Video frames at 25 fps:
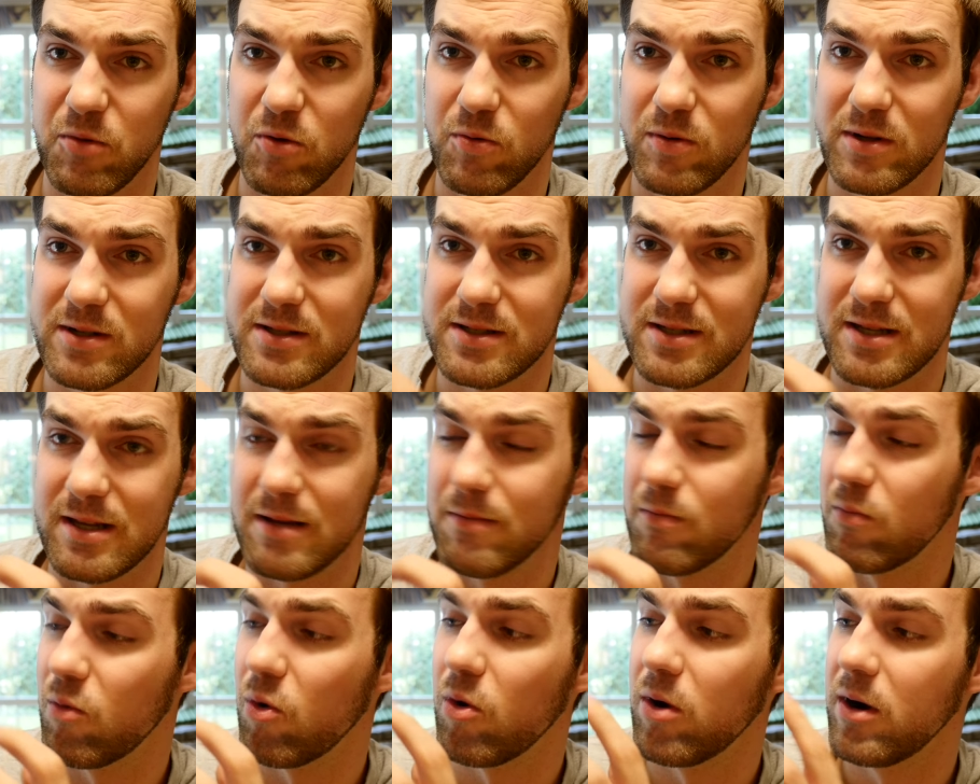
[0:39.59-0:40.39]
you will
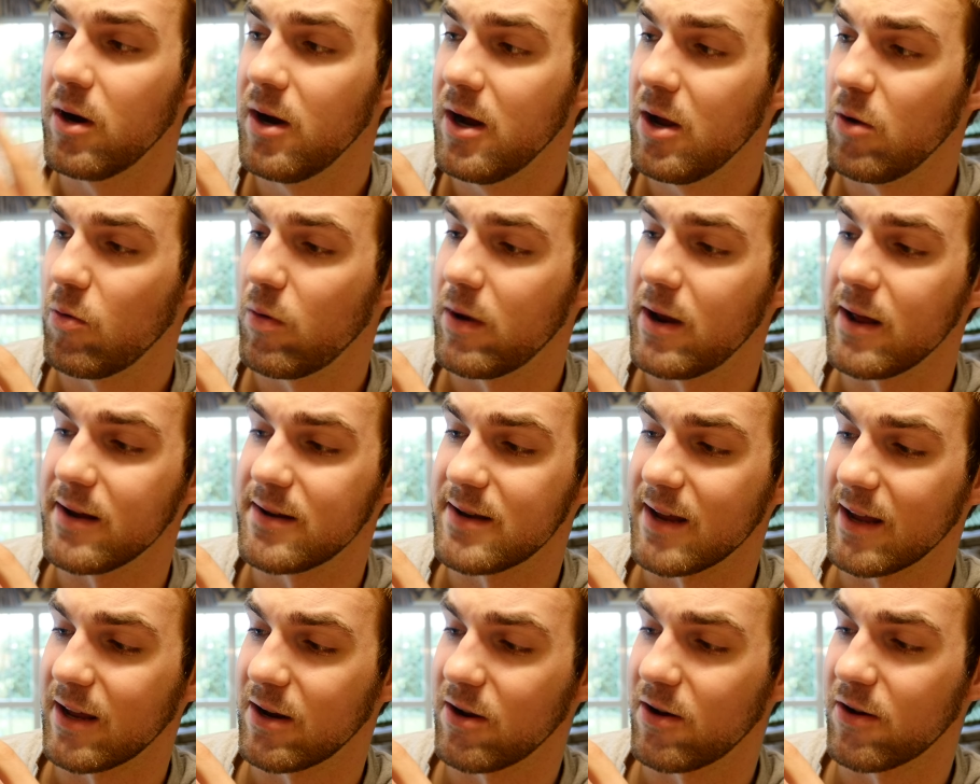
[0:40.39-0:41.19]
see more when I
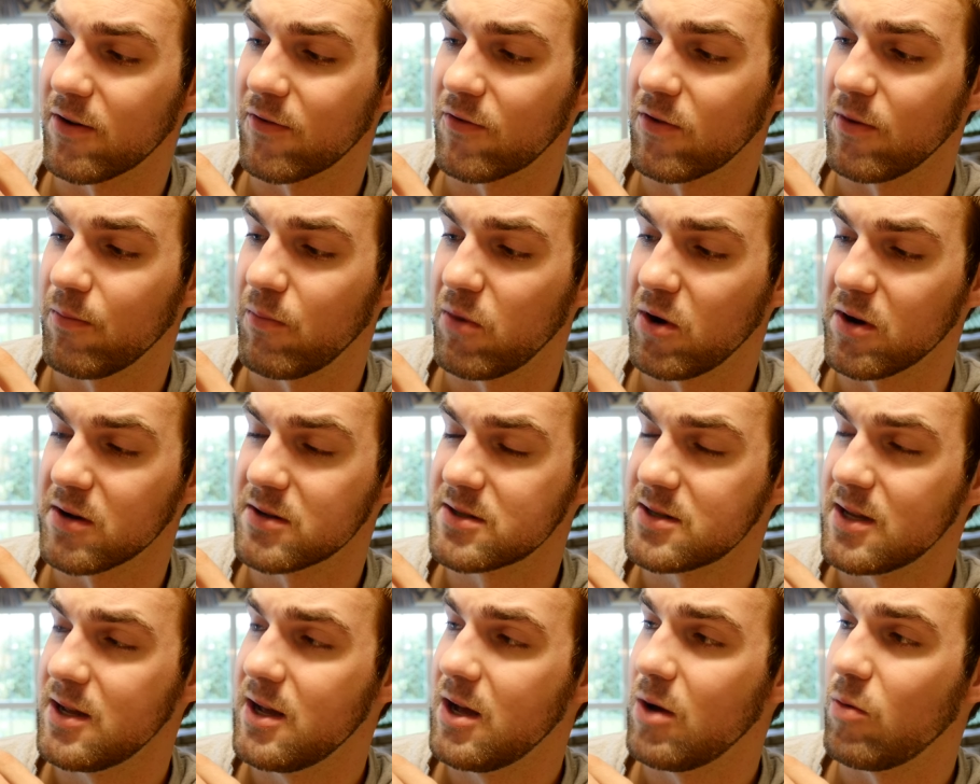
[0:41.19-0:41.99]
take it out of the
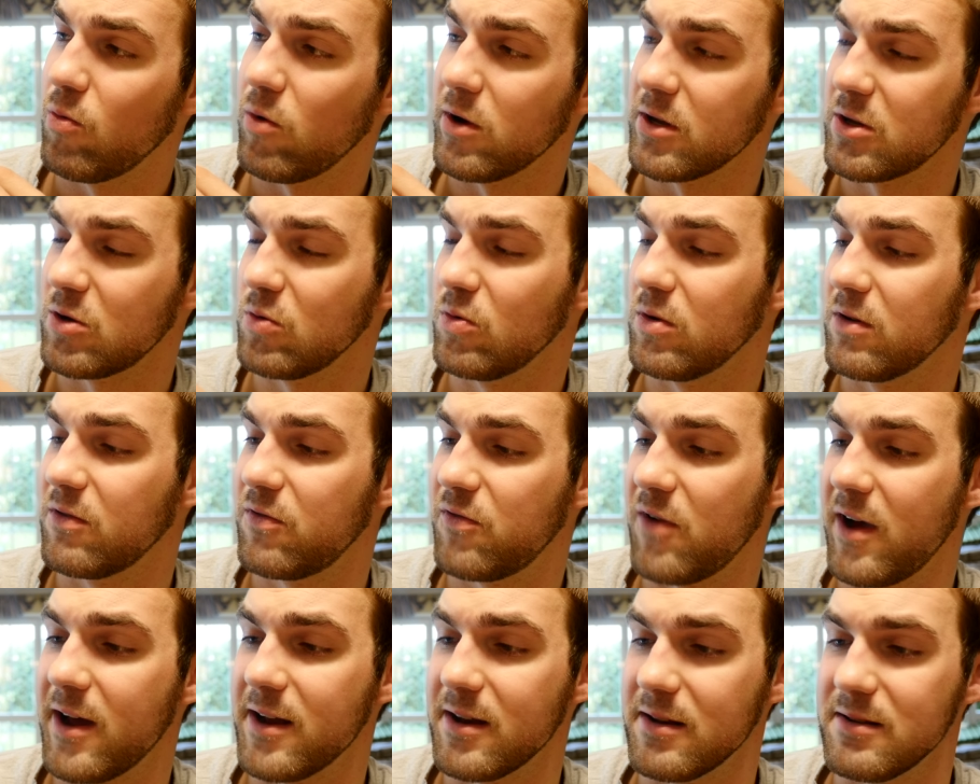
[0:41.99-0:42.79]
box what you will
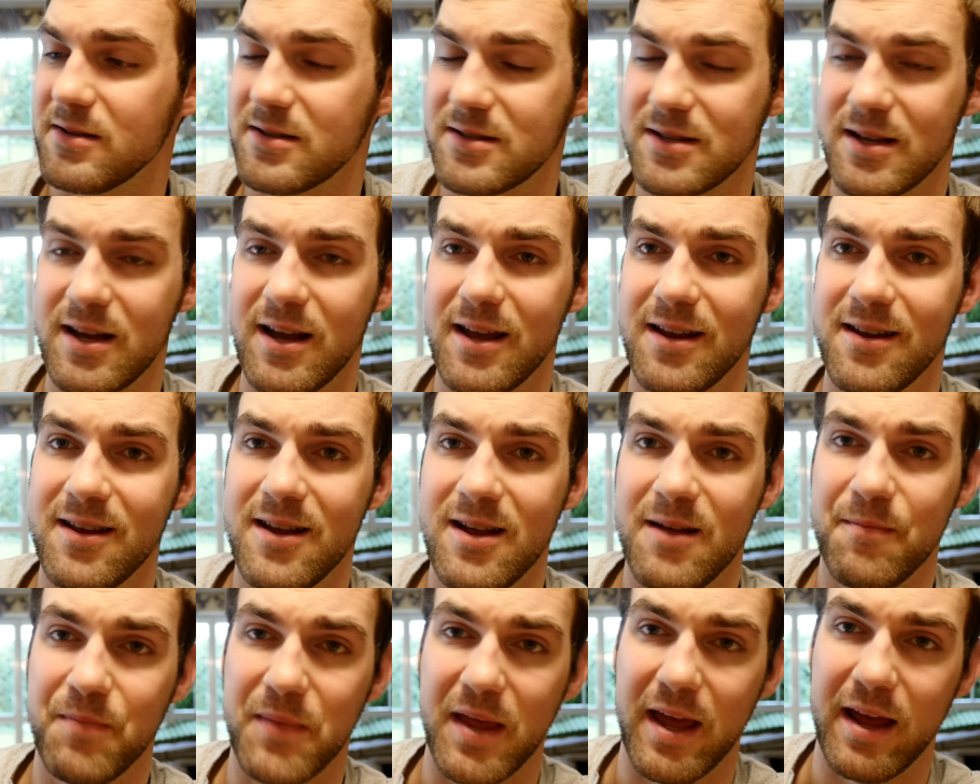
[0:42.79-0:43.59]
find inside
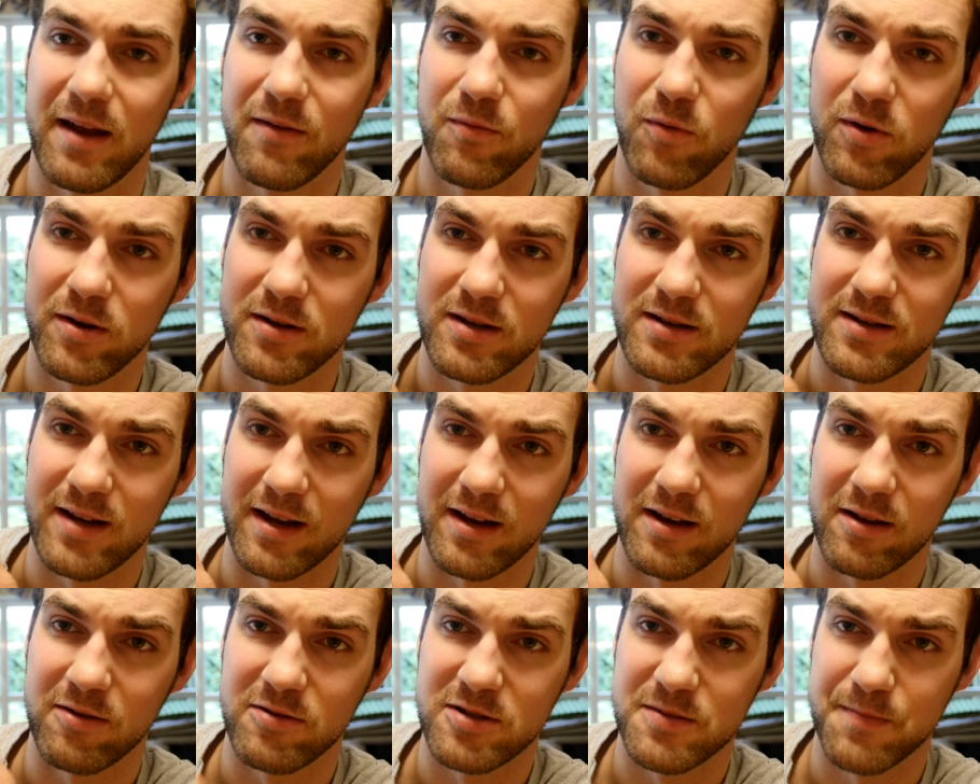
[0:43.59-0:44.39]
and what the
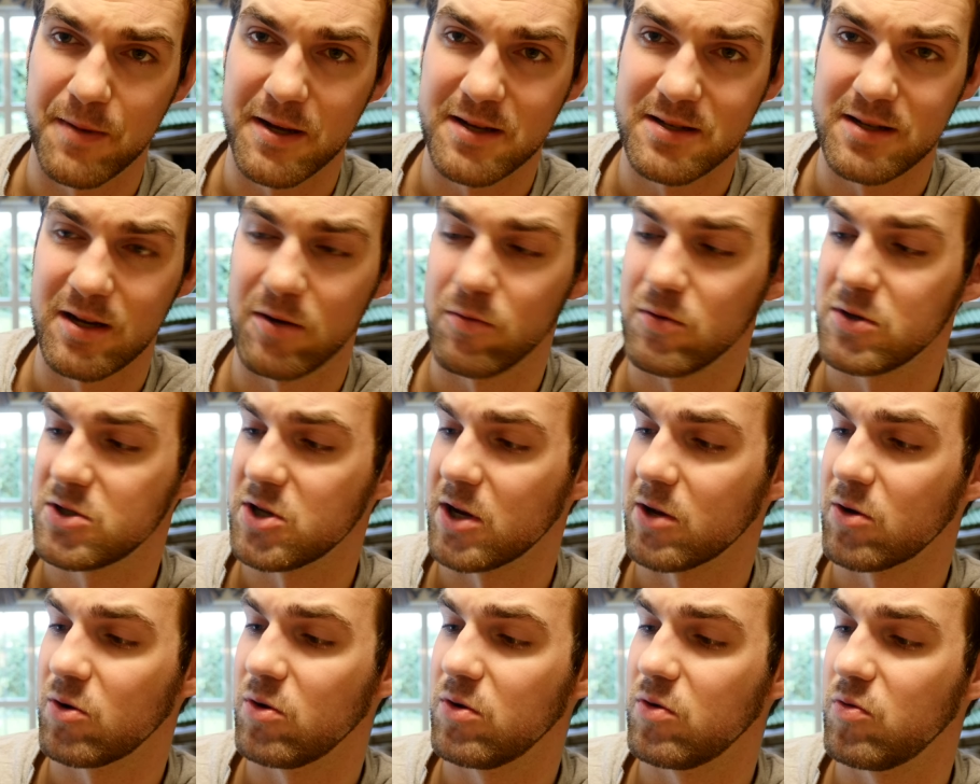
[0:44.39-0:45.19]
technical specs are which
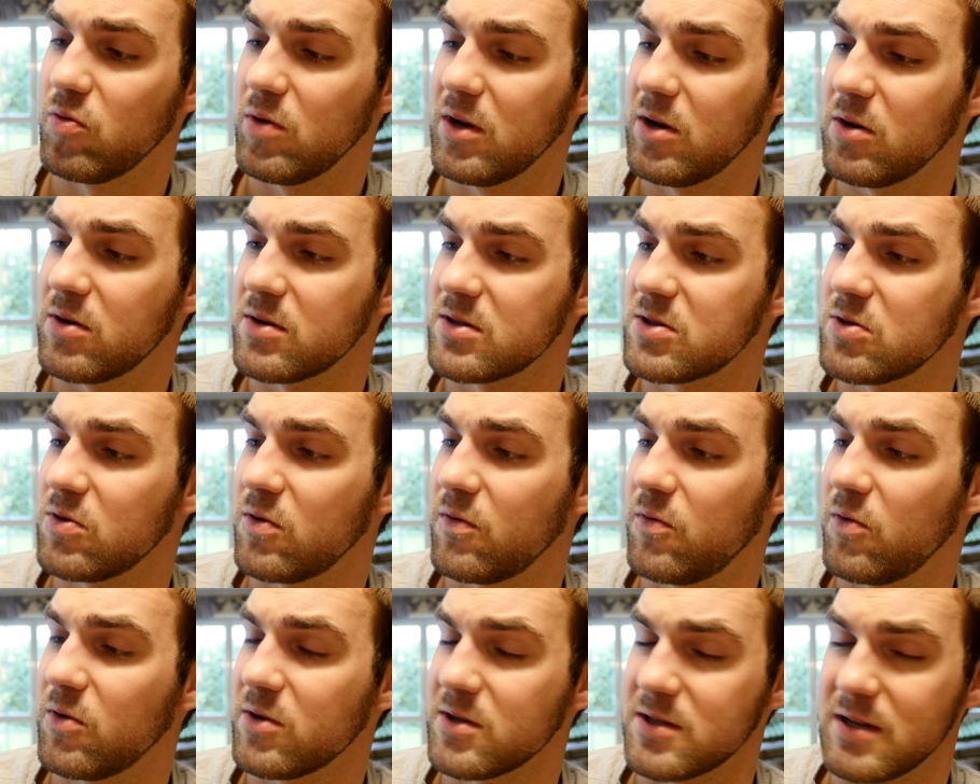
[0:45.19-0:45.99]
I could read also
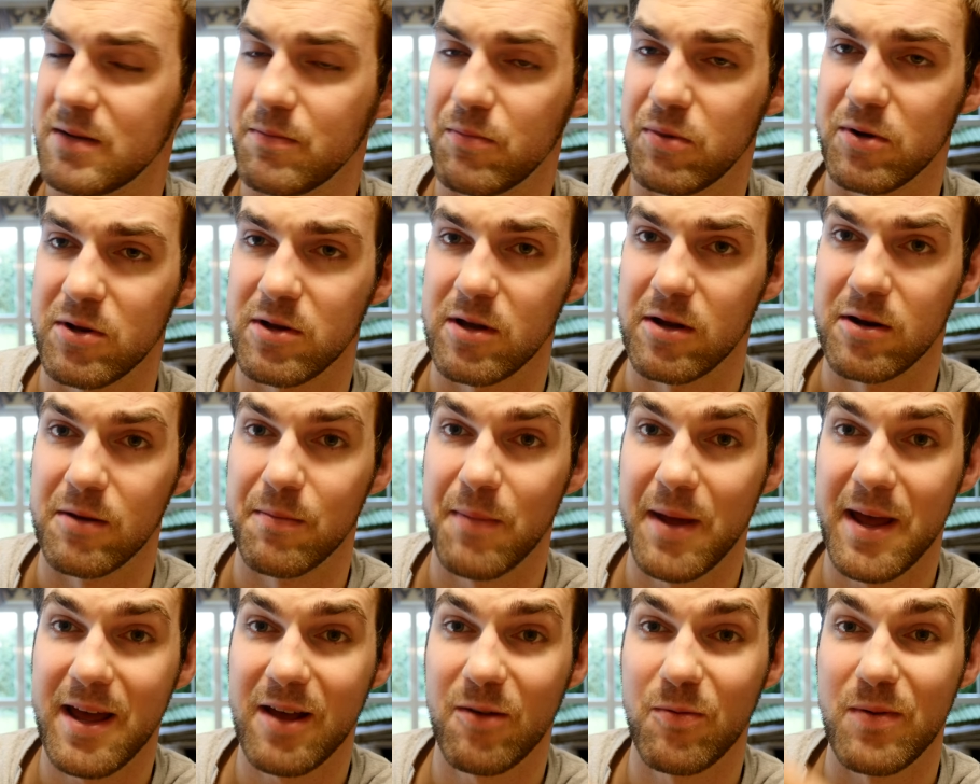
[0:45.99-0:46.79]
for example here on the
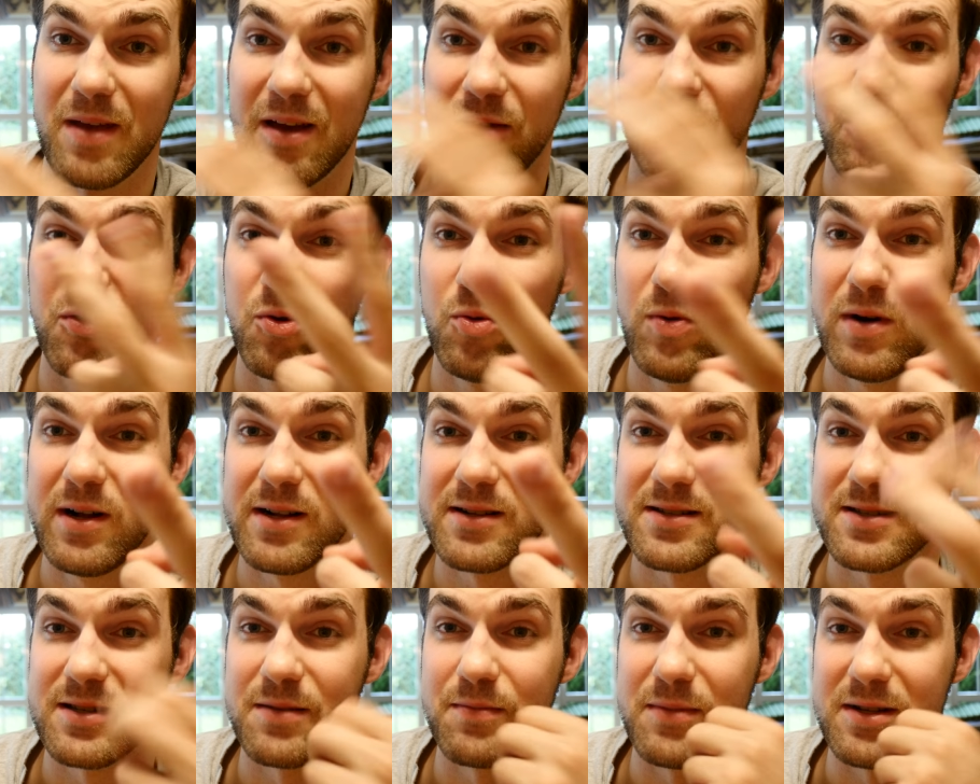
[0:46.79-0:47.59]
back we have
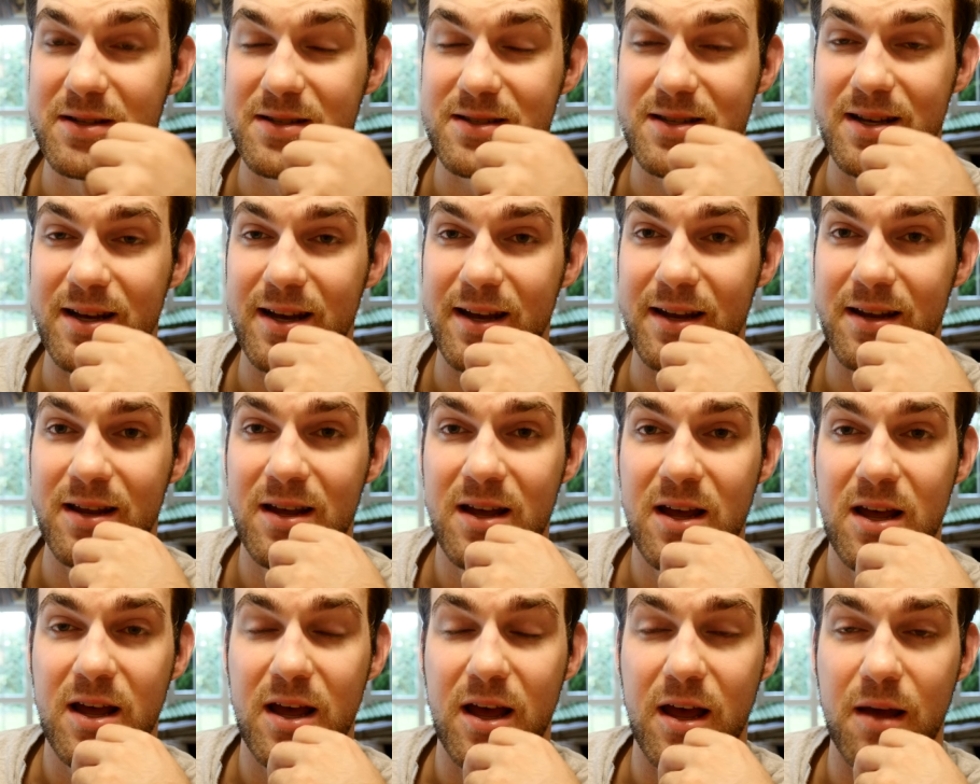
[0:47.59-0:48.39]
dual SIM inside
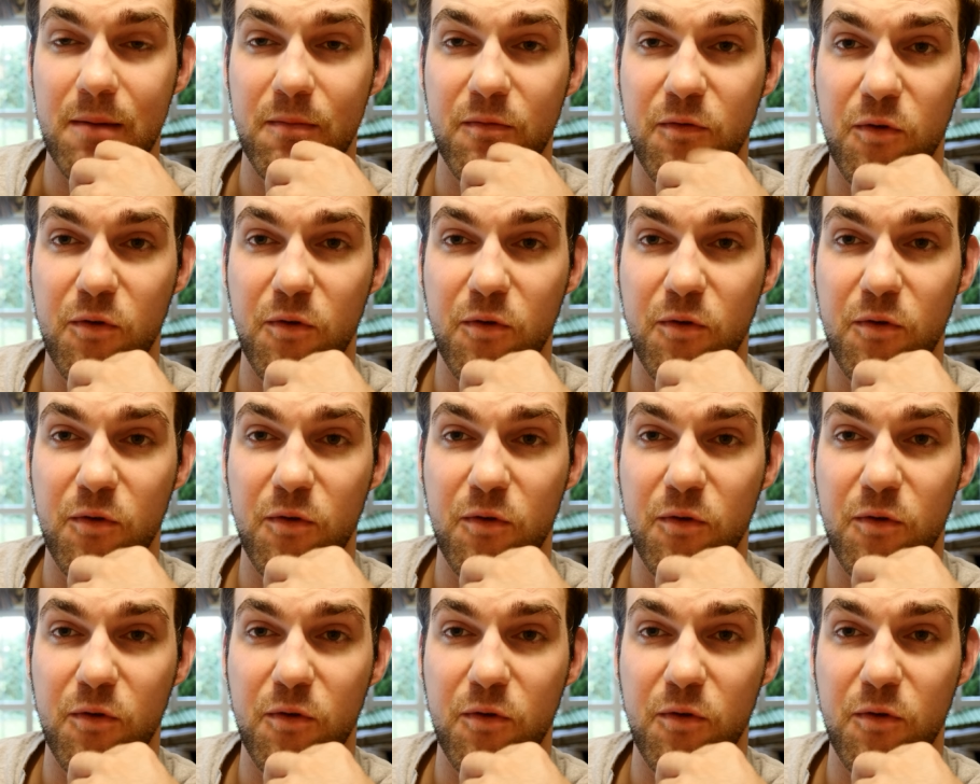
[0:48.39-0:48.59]
um,